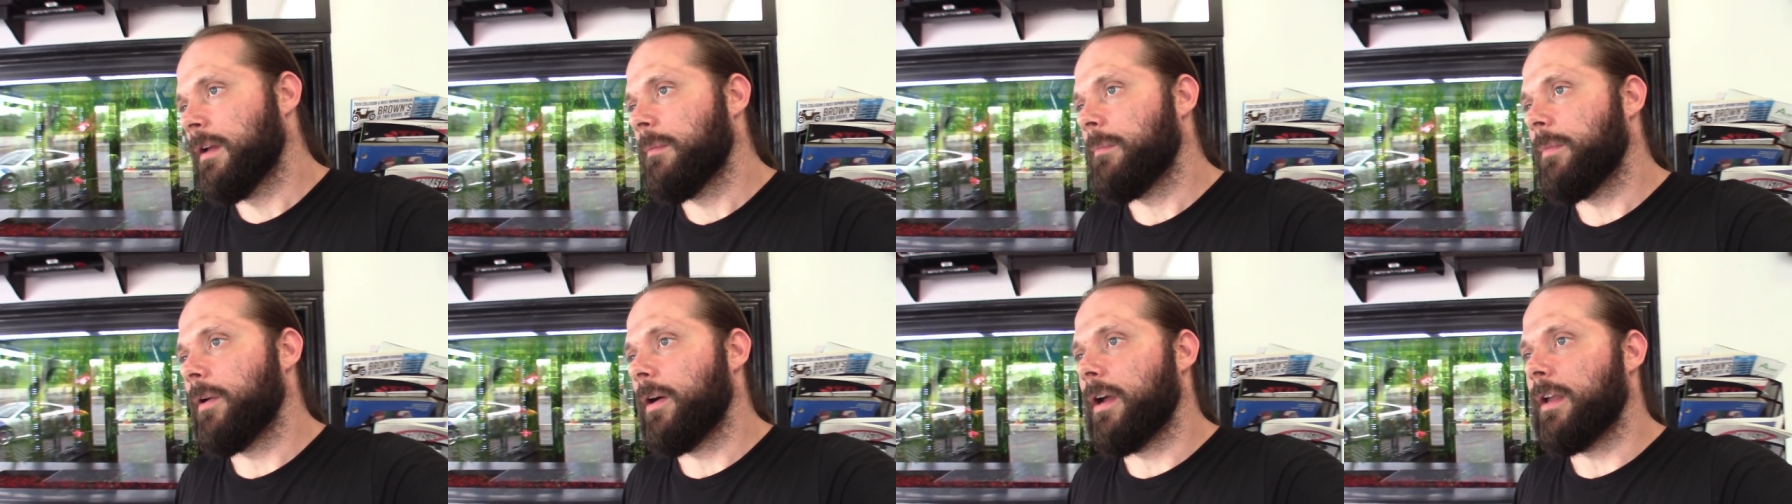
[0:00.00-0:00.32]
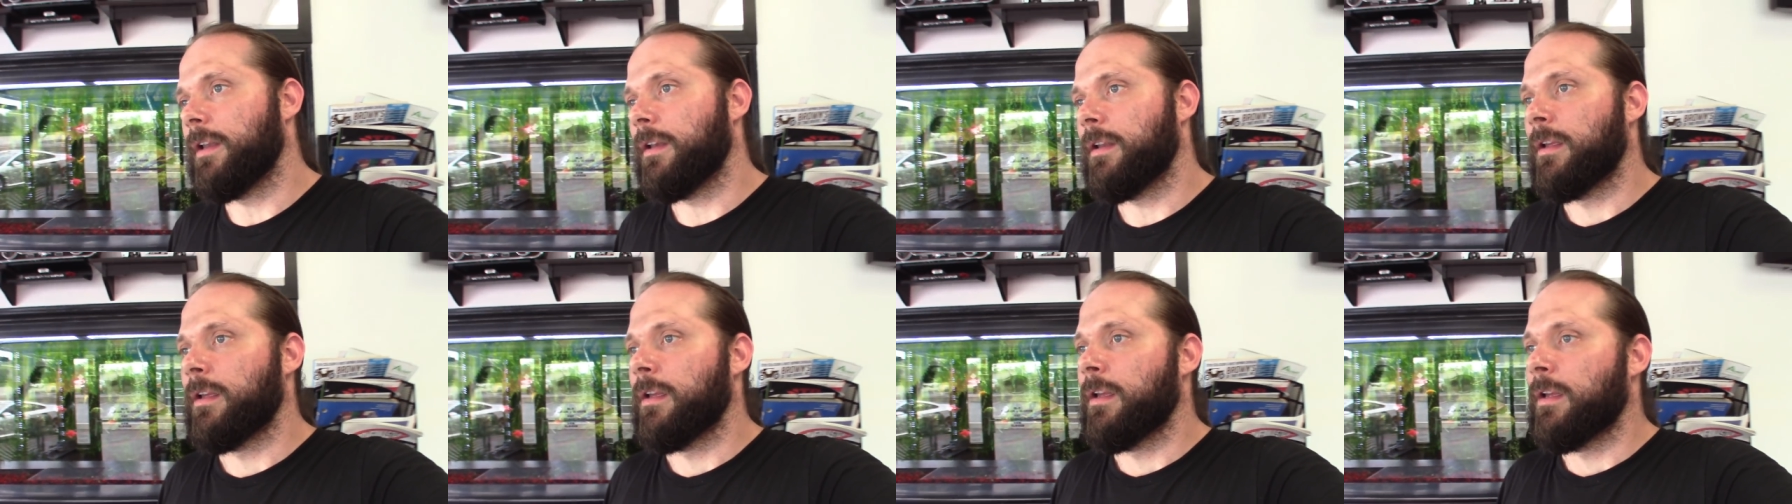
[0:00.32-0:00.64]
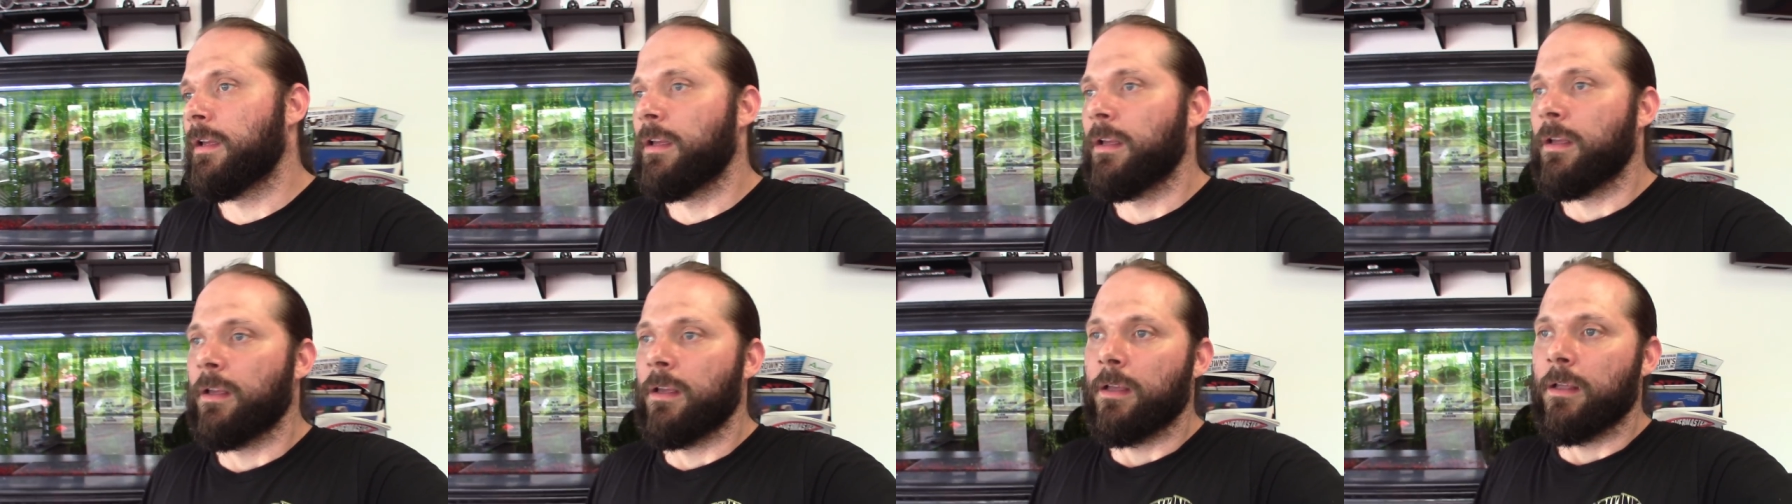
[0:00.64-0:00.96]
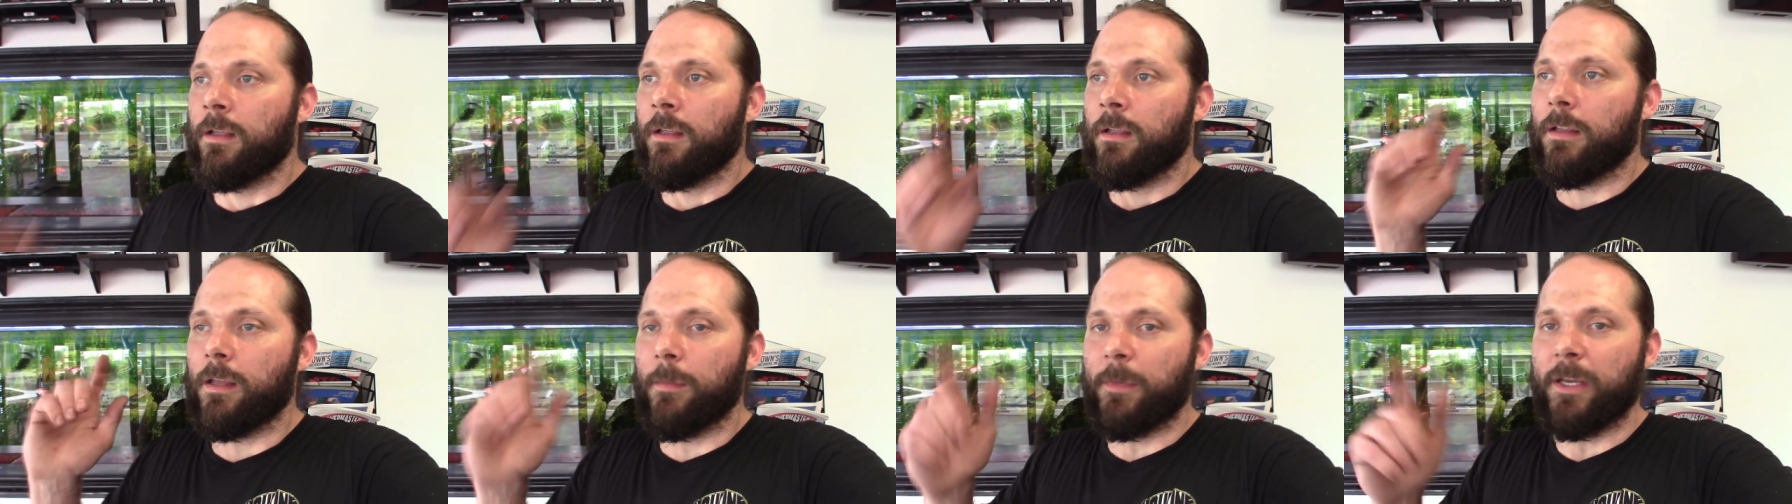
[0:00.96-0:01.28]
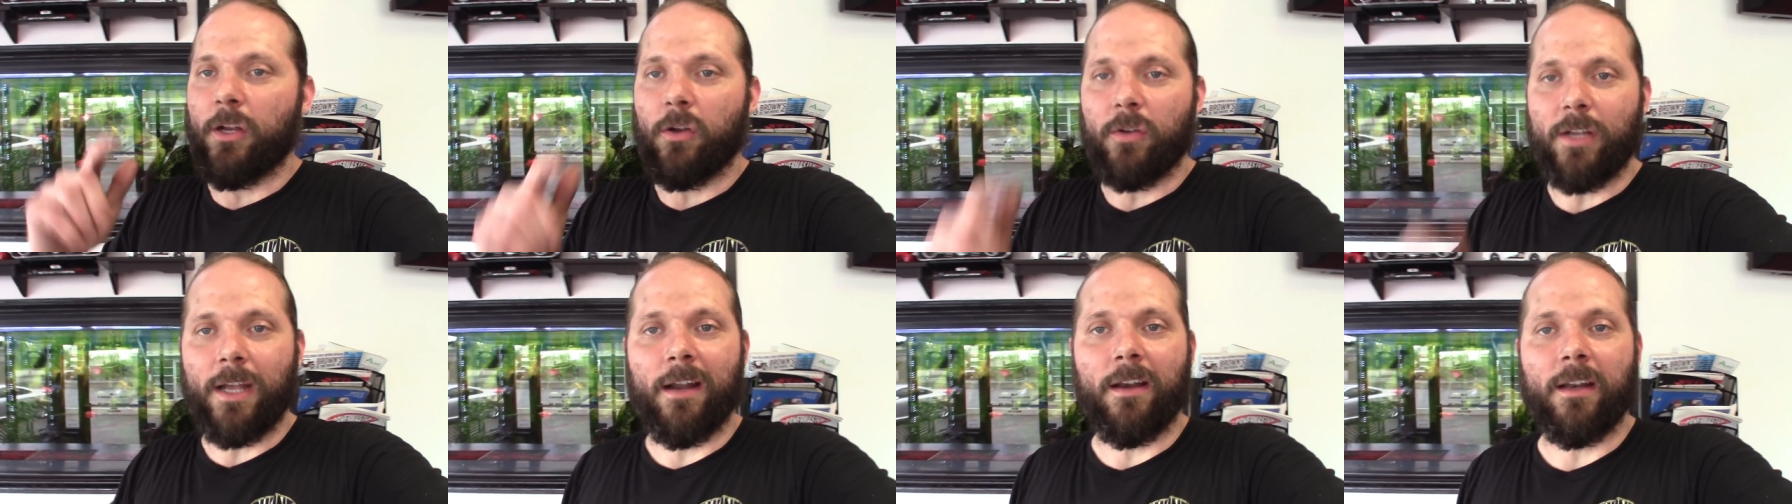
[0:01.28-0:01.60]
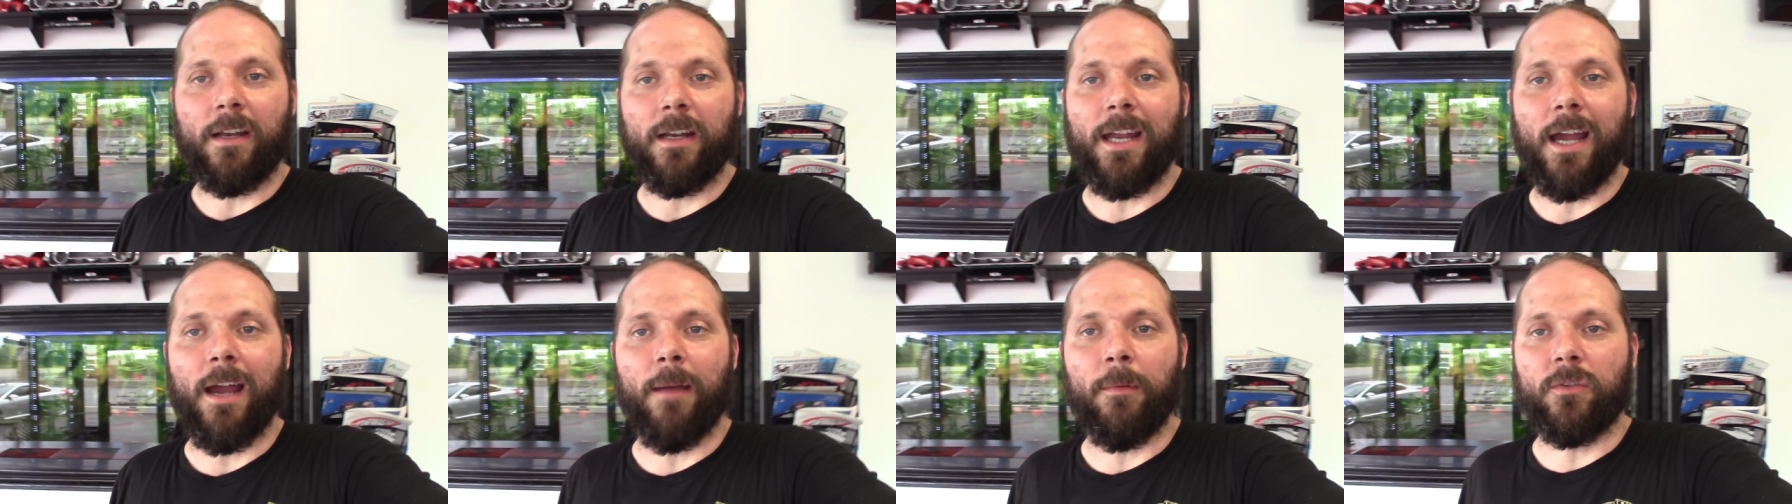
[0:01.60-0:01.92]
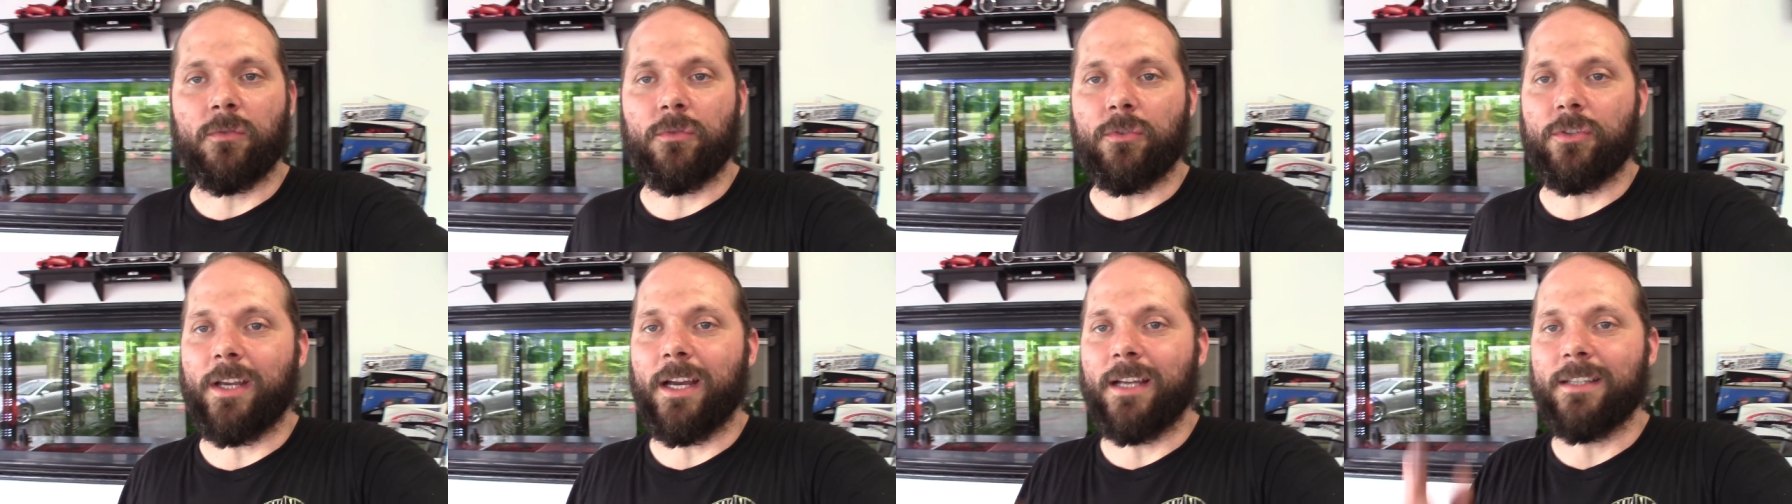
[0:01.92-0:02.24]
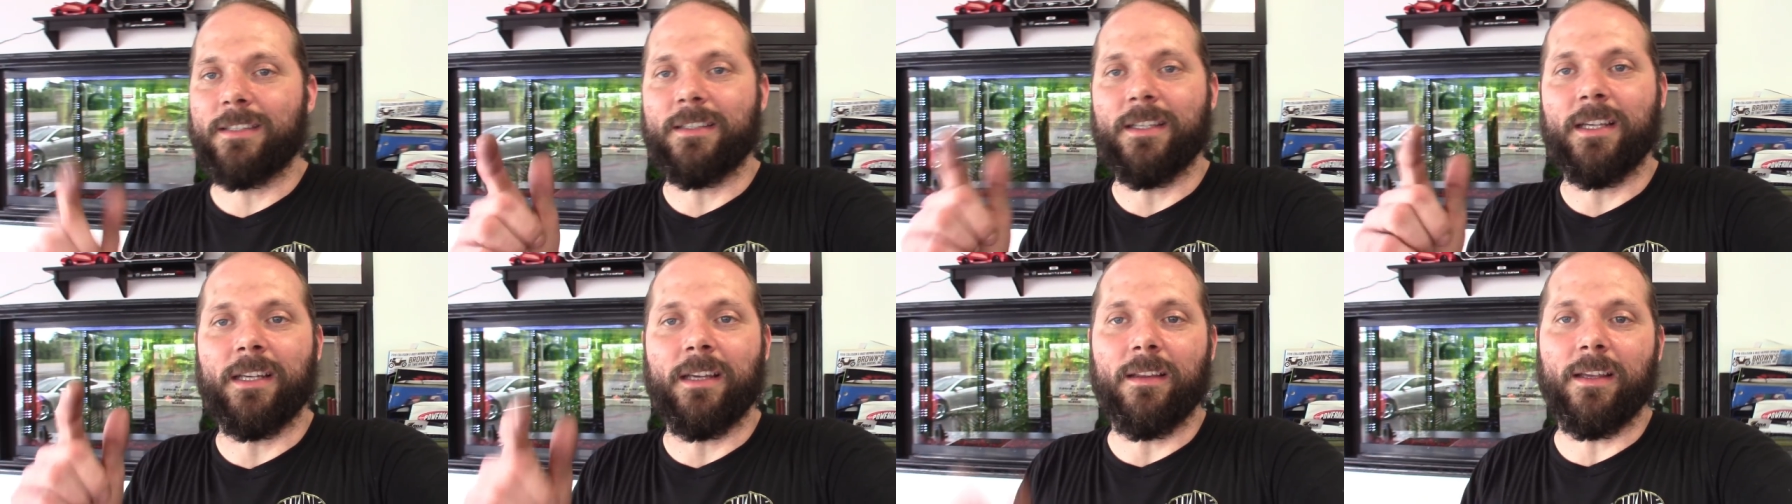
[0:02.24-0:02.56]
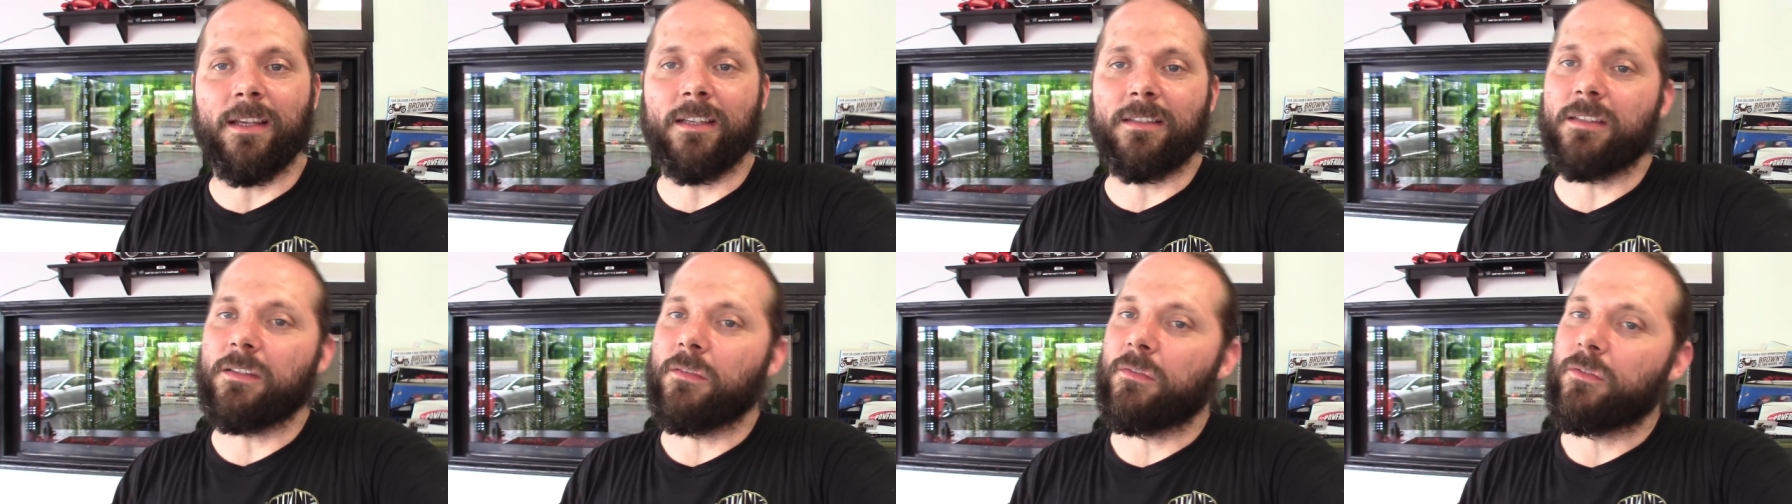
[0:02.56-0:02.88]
But let me know down in the comments what you guys think of this.